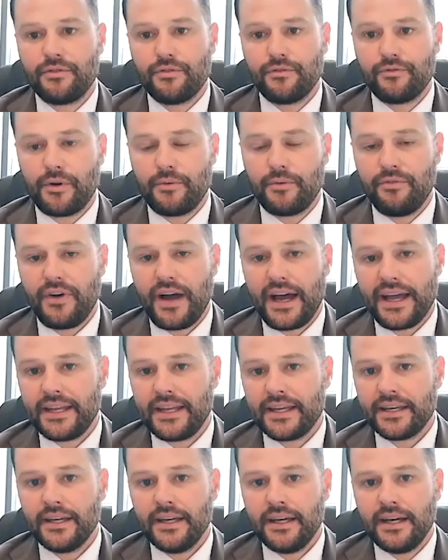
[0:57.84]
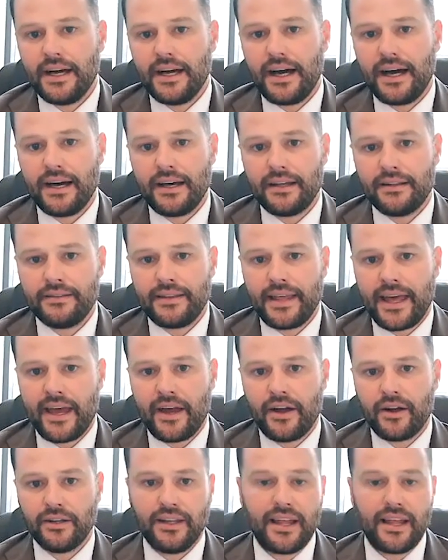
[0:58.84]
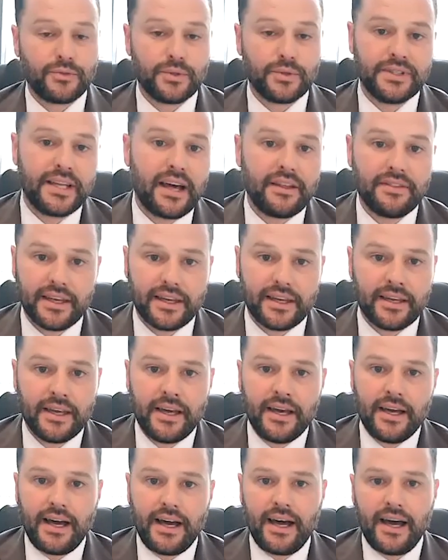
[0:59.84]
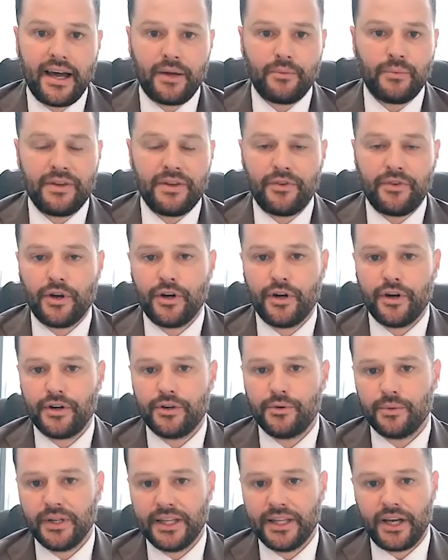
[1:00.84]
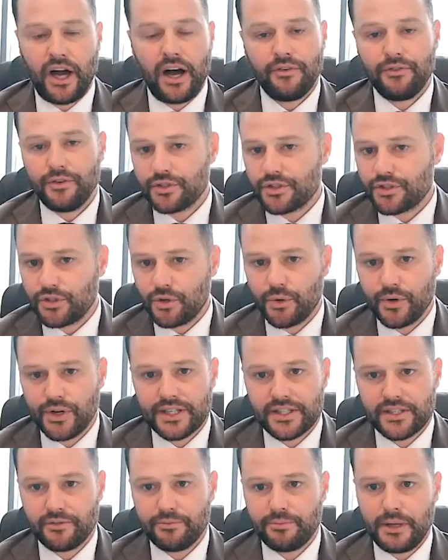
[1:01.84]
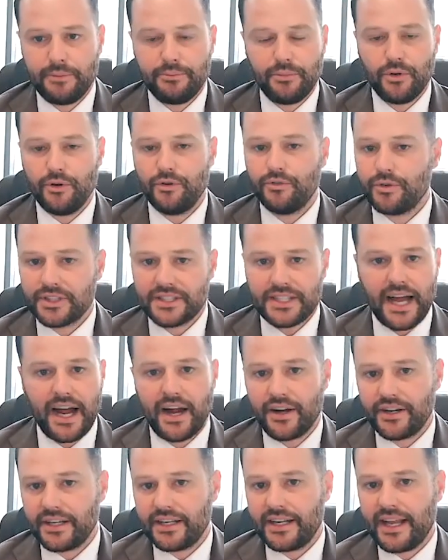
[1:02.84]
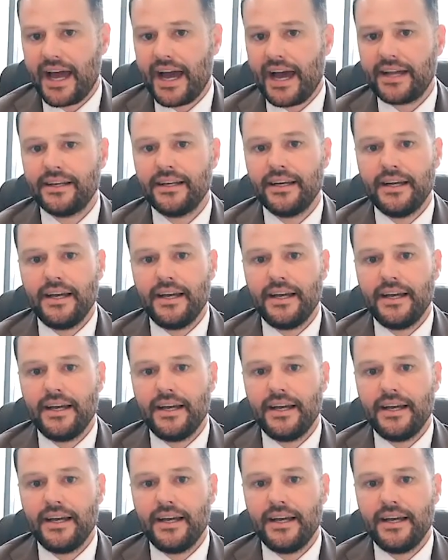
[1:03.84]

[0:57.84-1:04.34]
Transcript: from fighting, uh, they are left with nothing. Uh, and we've heard really awful stories of people who've retired and had